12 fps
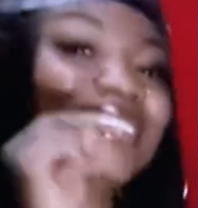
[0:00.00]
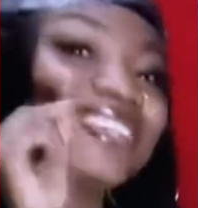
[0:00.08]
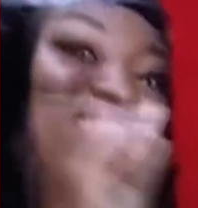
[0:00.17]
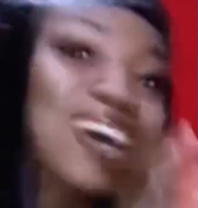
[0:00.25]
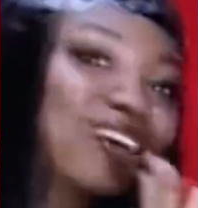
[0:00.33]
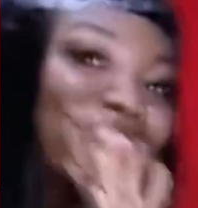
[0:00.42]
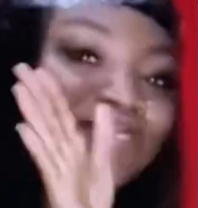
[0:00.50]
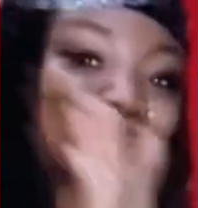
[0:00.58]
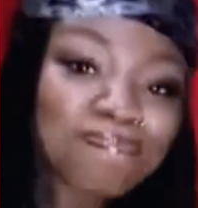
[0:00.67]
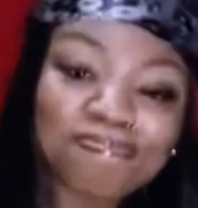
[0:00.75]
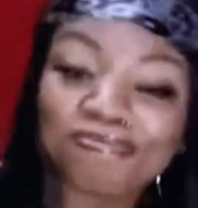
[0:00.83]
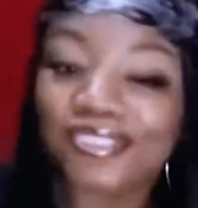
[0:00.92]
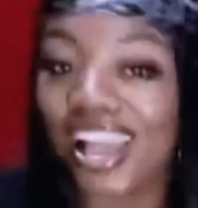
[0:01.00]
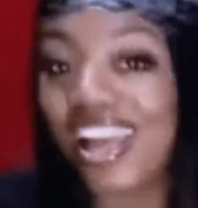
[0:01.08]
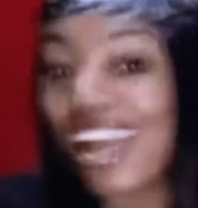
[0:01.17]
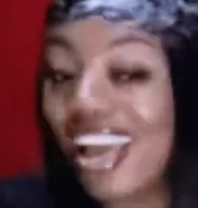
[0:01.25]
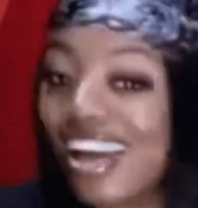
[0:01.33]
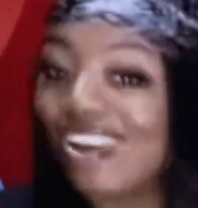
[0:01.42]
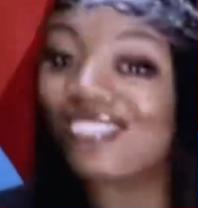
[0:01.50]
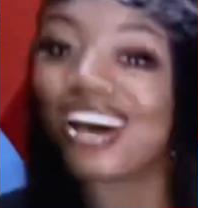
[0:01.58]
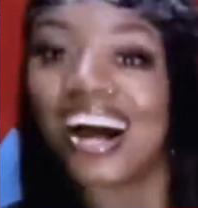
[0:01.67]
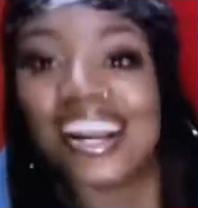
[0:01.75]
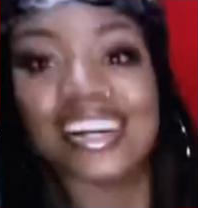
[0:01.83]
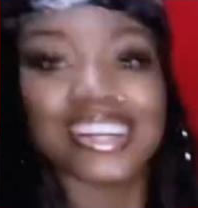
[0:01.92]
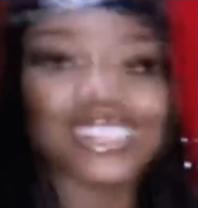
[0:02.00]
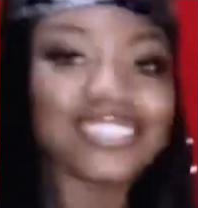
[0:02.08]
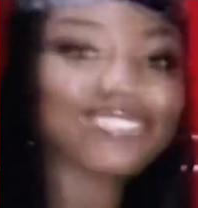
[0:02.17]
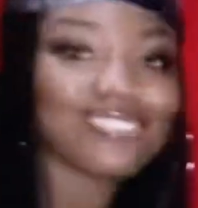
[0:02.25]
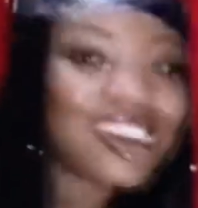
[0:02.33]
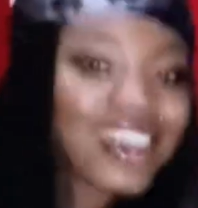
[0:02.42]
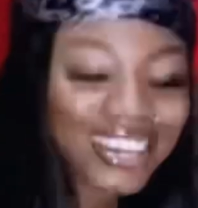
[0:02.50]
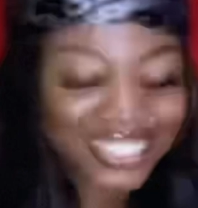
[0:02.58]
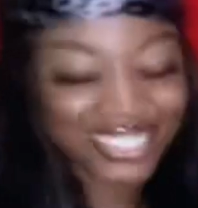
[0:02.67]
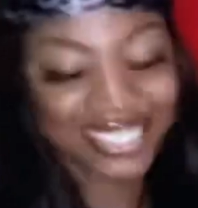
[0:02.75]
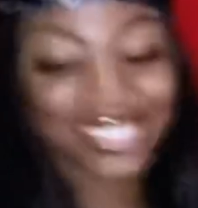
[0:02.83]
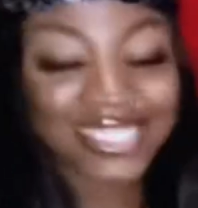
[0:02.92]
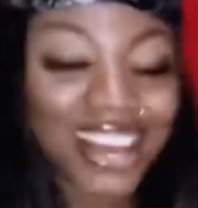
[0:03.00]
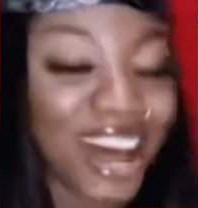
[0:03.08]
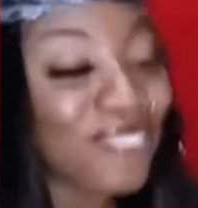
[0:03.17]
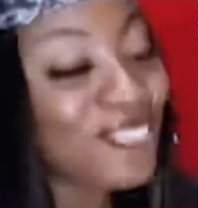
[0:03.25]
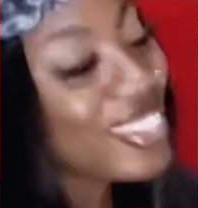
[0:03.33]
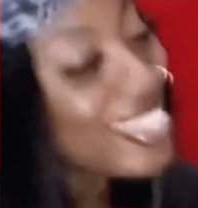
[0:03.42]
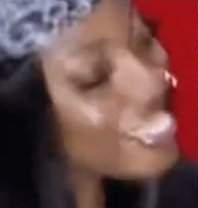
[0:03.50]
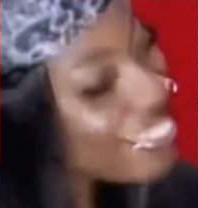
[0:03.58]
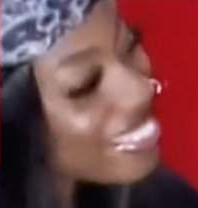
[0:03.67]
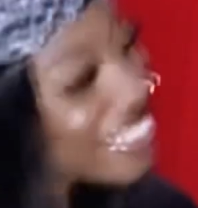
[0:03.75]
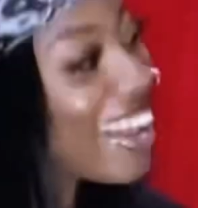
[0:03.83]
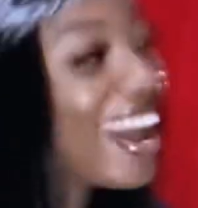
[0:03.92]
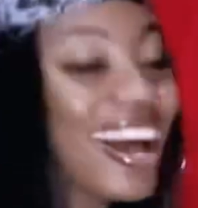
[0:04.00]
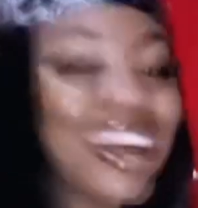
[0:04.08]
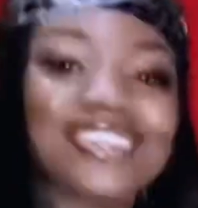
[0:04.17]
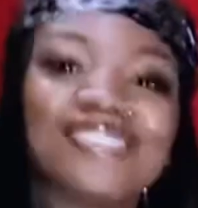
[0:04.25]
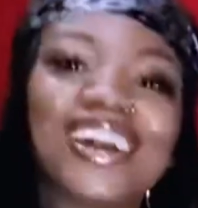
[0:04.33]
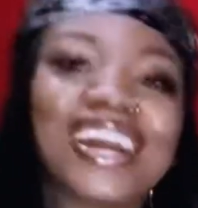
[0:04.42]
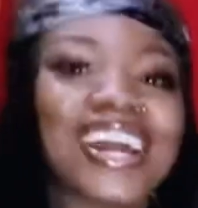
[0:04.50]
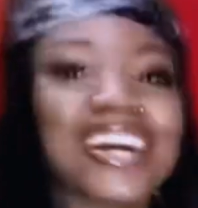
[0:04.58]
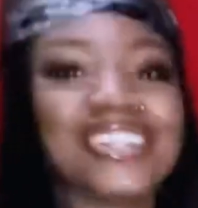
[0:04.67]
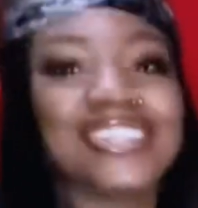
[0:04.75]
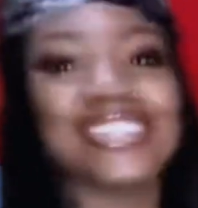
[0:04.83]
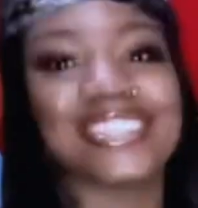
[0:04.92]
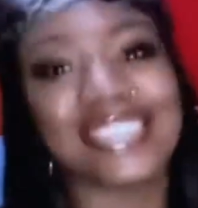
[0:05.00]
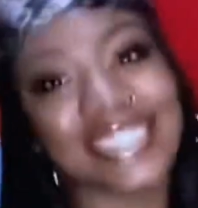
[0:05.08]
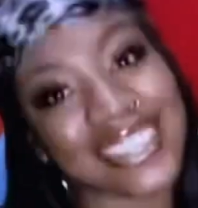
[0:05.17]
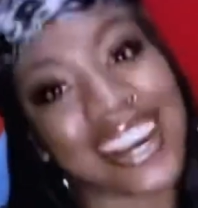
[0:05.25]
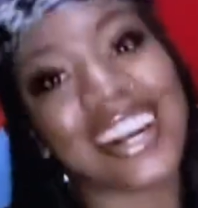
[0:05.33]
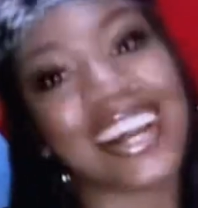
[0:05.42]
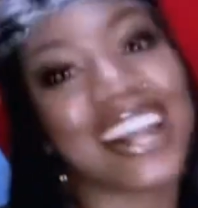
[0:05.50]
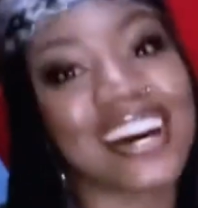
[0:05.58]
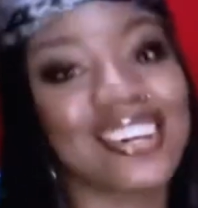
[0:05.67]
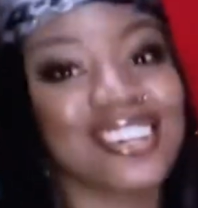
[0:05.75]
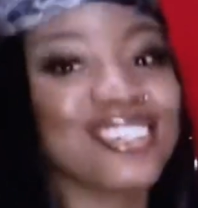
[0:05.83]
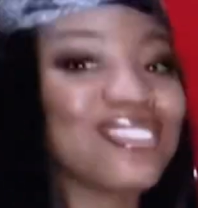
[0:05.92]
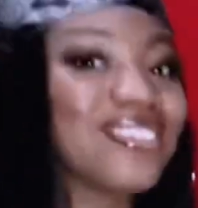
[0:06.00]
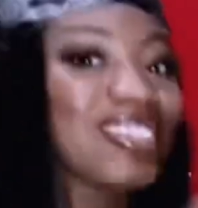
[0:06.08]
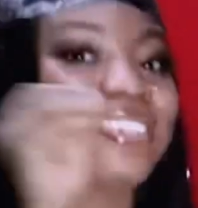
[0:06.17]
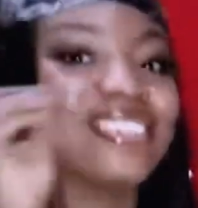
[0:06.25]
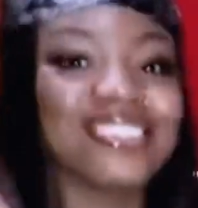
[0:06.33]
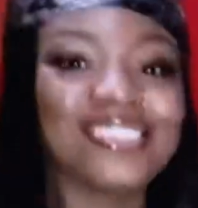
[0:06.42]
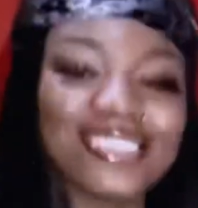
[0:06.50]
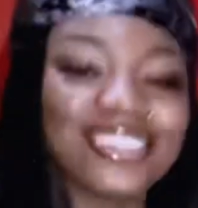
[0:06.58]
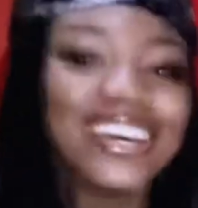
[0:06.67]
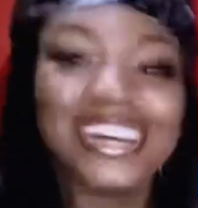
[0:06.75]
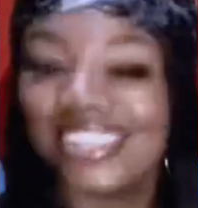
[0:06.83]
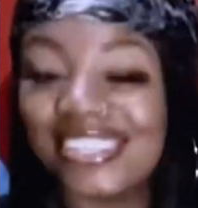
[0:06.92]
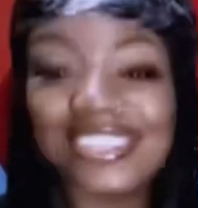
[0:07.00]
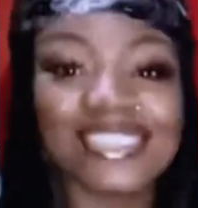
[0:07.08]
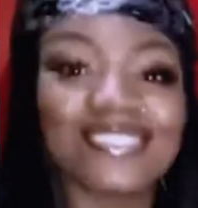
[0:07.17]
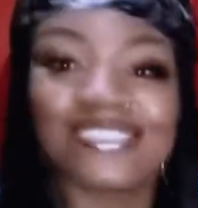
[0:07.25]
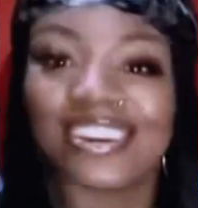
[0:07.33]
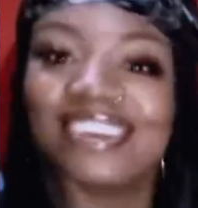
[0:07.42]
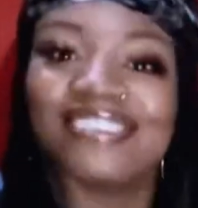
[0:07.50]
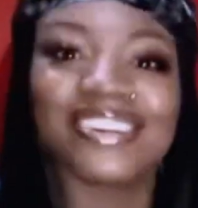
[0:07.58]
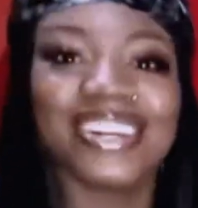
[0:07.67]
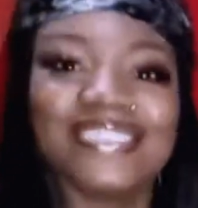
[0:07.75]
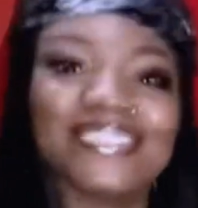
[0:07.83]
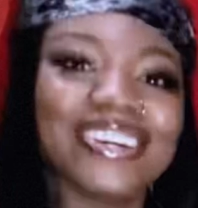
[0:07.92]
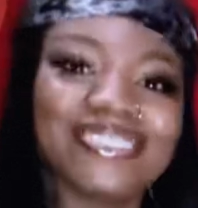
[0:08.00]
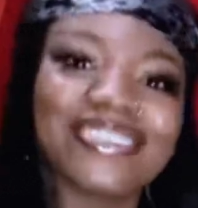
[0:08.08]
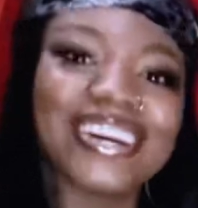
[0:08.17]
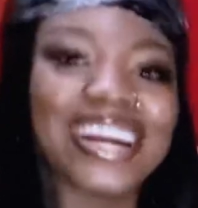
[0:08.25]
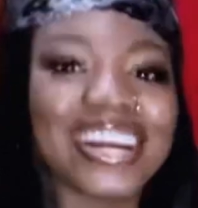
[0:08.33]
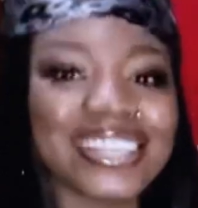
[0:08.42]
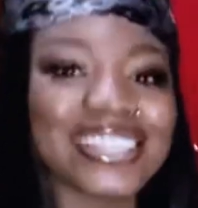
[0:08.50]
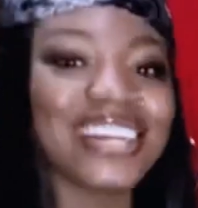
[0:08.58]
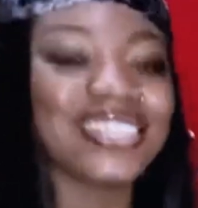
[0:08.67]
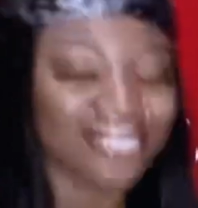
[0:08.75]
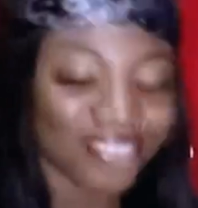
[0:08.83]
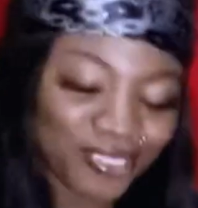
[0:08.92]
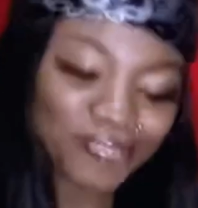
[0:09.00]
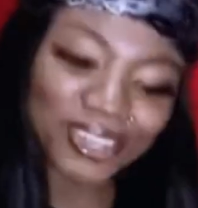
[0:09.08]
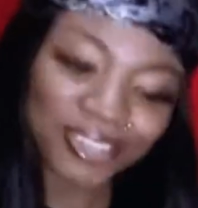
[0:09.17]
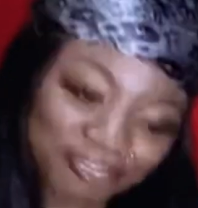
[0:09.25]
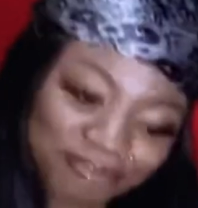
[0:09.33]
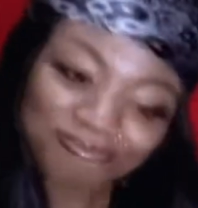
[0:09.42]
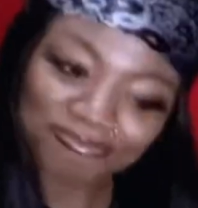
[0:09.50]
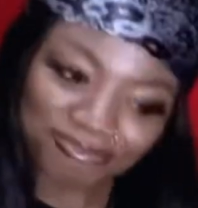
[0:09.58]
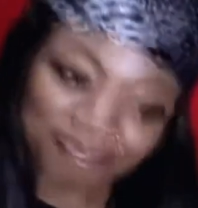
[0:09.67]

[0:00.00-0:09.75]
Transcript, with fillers: So now, Wahala on the Rocks is happening. And me, I like gist and I like controversy. So this is very, very, very, very exciting for me.